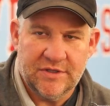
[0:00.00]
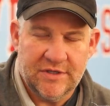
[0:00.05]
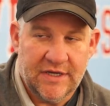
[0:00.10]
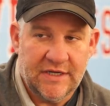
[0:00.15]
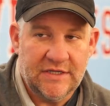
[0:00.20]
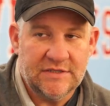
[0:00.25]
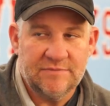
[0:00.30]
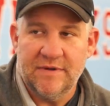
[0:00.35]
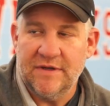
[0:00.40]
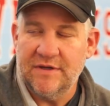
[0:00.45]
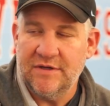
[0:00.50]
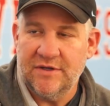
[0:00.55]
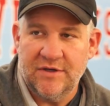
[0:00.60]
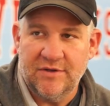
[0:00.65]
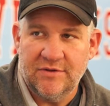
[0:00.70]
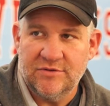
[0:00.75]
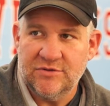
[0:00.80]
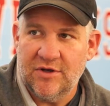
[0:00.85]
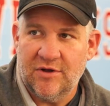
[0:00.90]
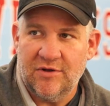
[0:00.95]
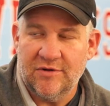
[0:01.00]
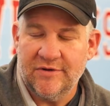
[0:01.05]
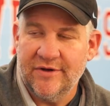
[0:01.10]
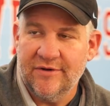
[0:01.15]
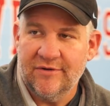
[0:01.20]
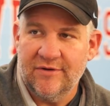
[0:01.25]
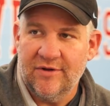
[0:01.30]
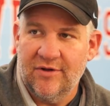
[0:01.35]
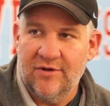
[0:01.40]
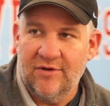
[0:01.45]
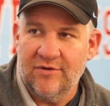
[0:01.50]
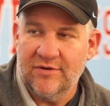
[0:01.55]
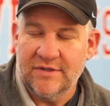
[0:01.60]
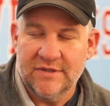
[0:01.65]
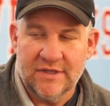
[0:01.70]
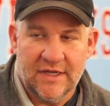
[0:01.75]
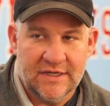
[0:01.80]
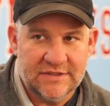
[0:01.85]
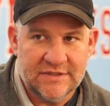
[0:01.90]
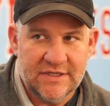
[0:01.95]
and he's been huge all year long.
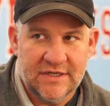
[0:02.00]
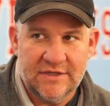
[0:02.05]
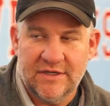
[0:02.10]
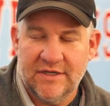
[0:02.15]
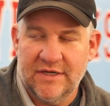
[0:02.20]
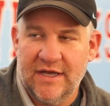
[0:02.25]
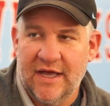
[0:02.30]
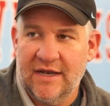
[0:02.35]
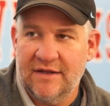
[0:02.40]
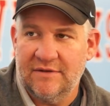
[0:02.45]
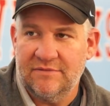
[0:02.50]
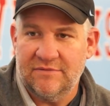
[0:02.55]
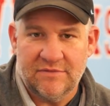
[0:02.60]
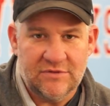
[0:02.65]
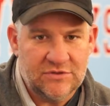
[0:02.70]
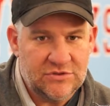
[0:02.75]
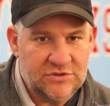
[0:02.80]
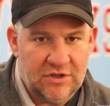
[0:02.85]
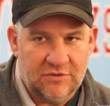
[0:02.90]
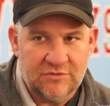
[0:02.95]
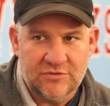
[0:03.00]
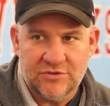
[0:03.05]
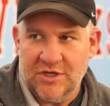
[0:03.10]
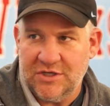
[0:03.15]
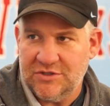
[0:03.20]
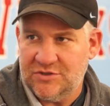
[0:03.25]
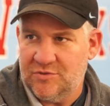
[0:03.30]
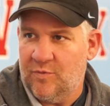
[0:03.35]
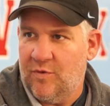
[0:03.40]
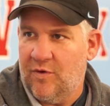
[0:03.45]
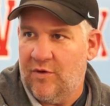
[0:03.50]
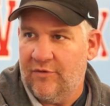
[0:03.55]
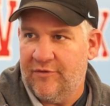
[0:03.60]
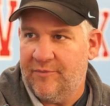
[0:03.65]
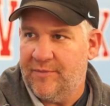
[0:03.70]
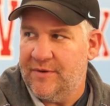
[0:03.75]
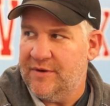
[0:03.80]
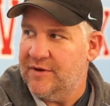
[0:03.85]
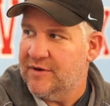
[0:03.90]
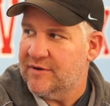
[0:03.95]
And like I said, you got to throw Justin
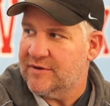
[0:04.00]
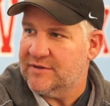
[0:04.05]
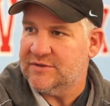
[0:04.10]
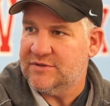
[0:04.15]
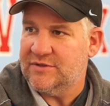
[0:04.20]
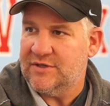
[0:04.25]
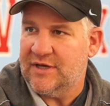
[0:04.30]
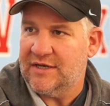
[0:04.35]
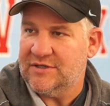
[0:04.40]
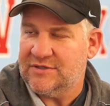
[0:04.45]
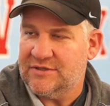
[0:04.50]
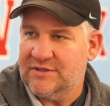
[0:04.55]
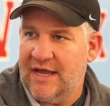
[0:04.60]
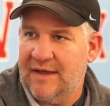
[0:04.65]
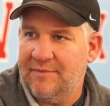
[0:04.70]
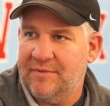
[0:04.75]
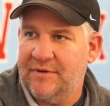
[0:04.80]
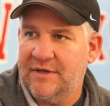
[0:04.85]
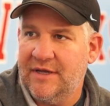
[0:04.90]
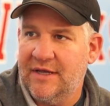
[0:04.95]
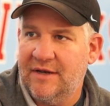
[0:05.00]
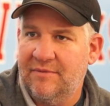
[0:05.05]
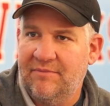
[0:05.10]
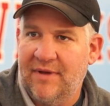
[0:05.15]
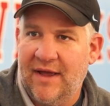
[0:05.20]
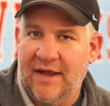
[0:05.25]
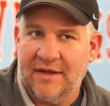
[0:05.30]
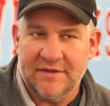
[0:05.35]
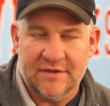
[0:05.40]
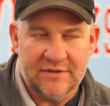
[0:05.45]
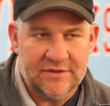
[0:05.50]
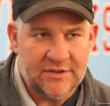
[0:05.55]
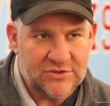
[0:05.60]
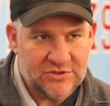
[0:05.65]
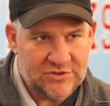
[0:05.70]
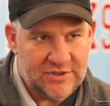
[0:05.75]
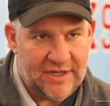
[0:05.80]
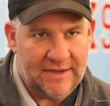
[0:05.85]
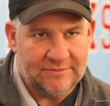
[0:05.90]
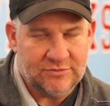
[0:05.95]
Waldrop in there because you got to snap it and get it back there, and
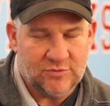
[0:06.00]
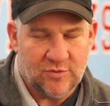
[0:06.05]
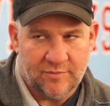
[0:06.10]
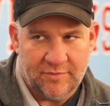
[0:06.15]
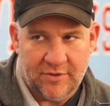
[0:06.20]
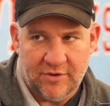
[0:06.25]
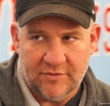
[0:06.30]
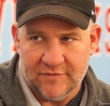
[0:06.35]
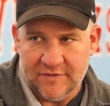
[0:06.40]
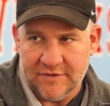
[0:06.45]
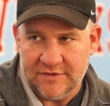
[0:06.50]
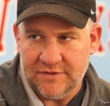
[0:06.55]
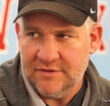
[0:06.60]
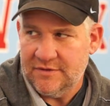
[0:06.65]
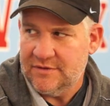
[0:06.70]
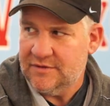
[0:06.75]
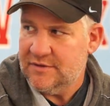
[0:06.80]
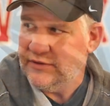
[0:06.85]
his snaps were perfect.